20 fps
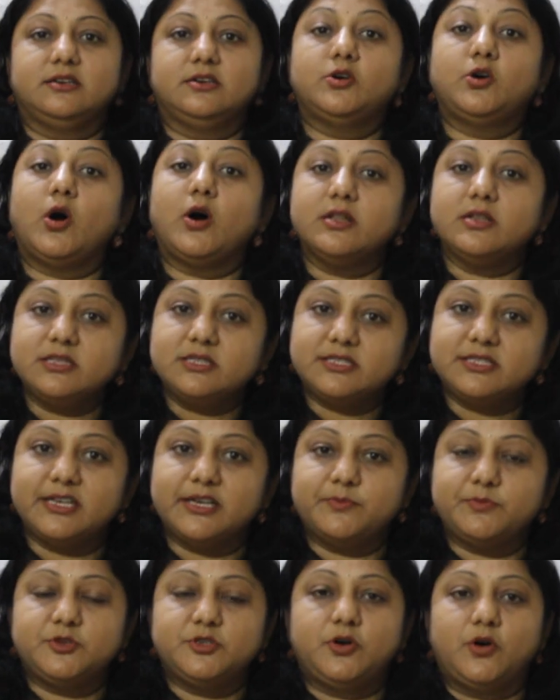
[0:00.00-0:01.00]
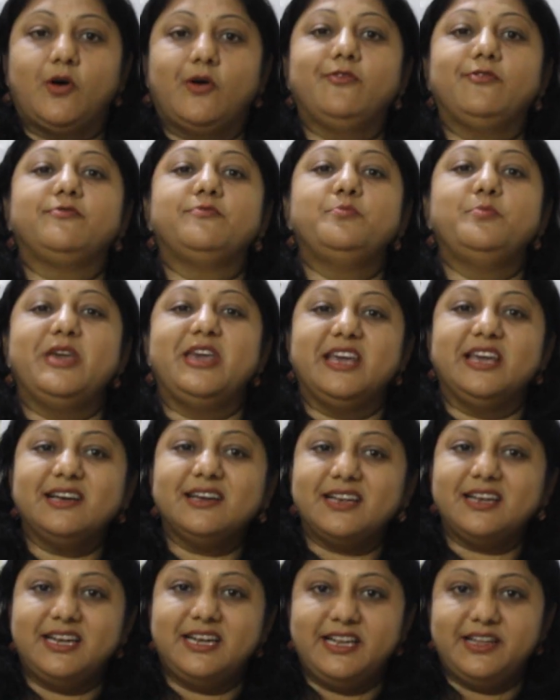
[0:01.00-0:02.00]
concept of being
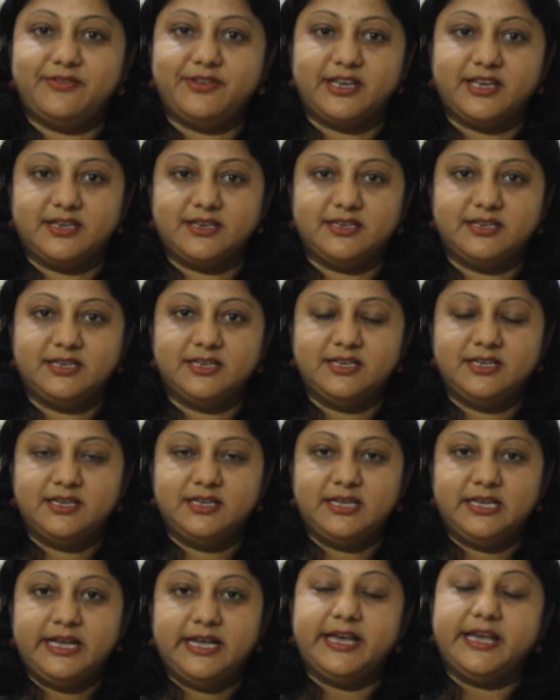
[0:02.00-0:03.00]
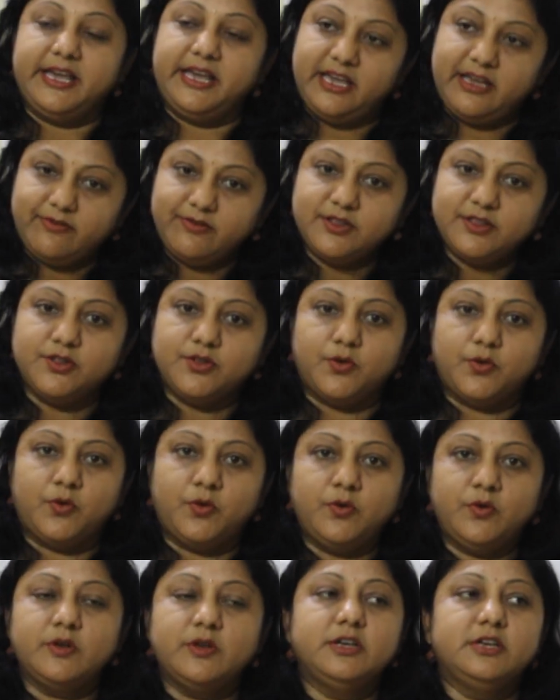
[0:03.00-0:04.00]
living. Even
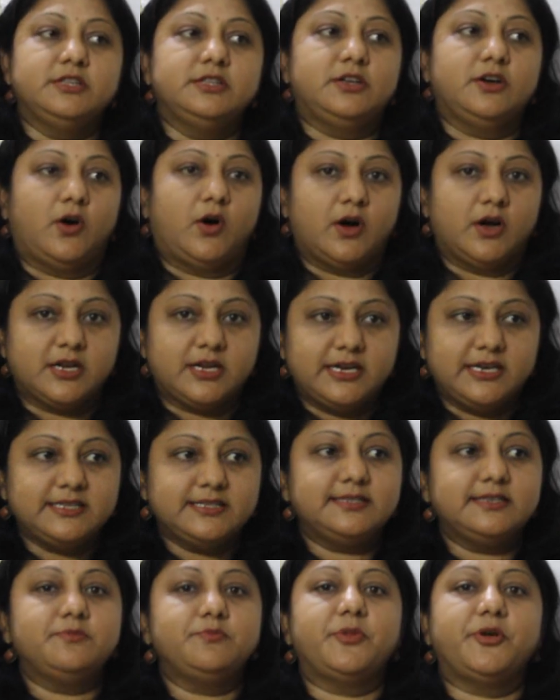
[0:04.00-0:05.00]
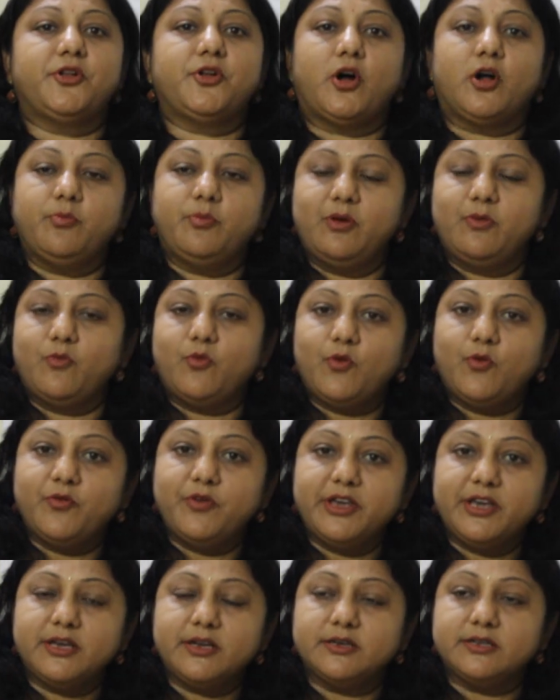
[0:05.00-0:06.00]
though the organism may not be
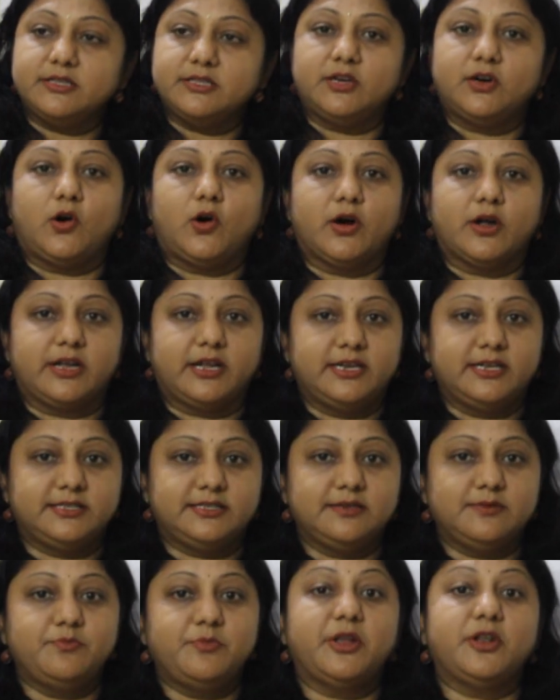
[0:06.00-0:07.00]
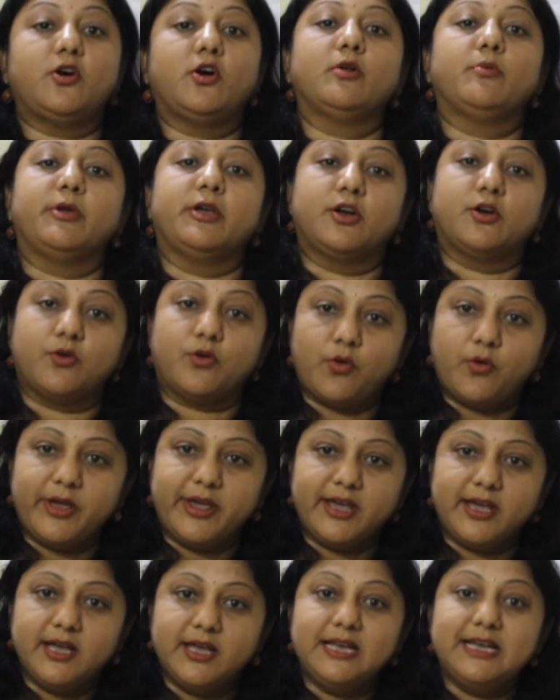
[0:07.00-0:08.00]
moving, the organism may not be
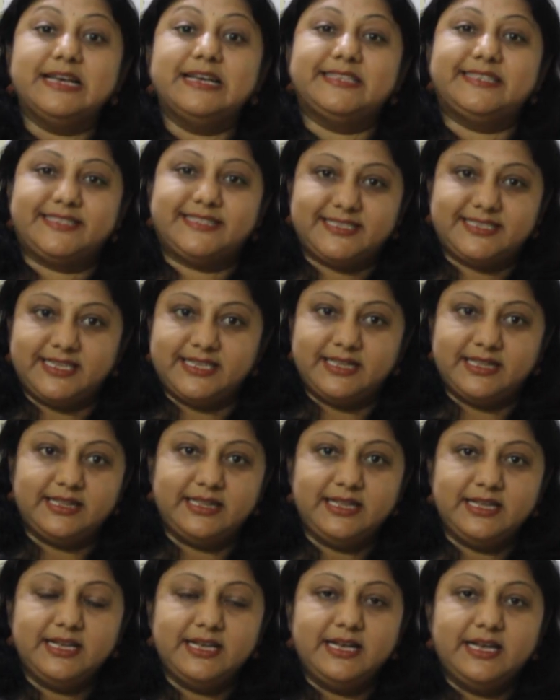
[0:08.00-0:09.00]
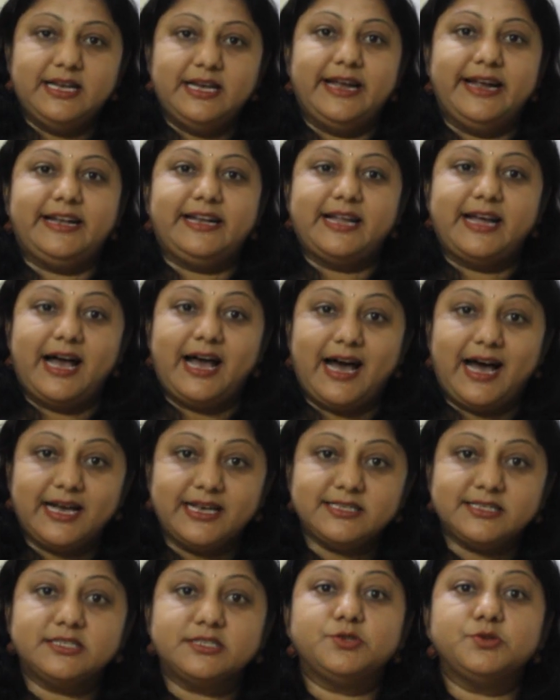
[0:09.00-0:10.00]
growing, still it
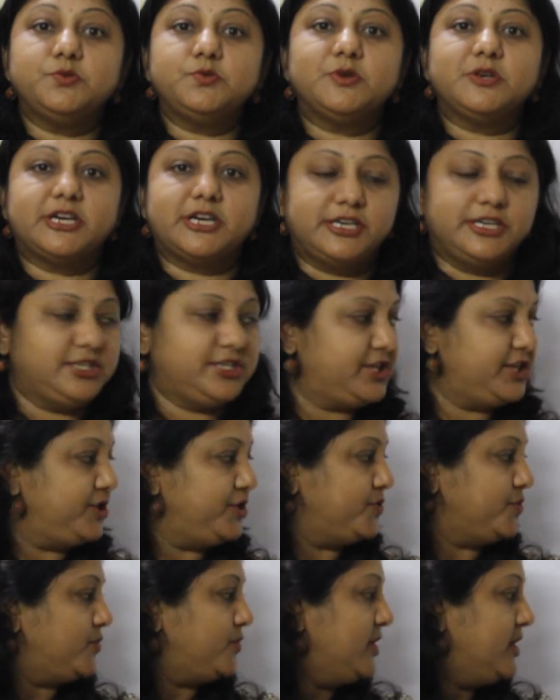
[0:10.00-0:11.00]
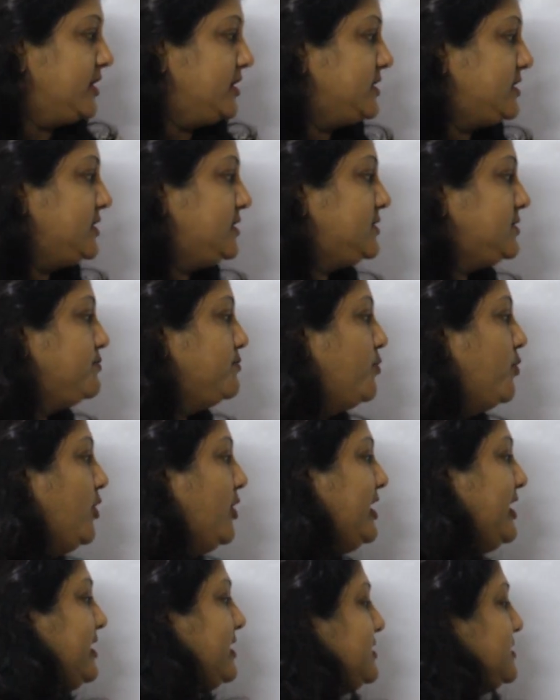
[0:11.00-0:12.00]
has to continue this
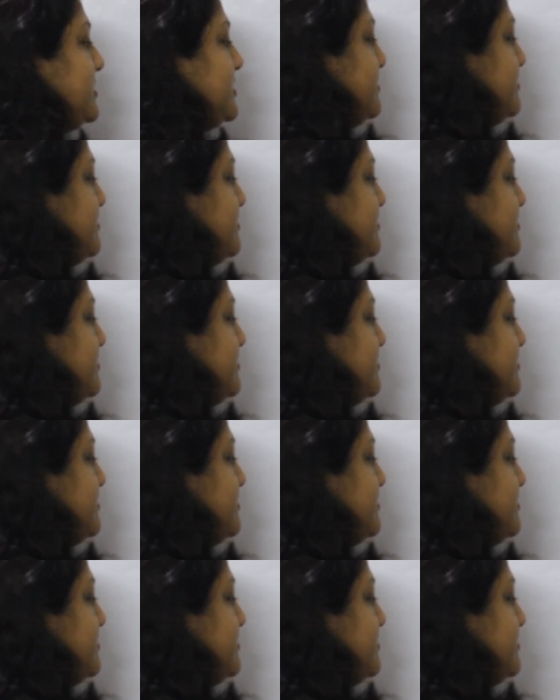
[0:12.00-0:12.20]
molecular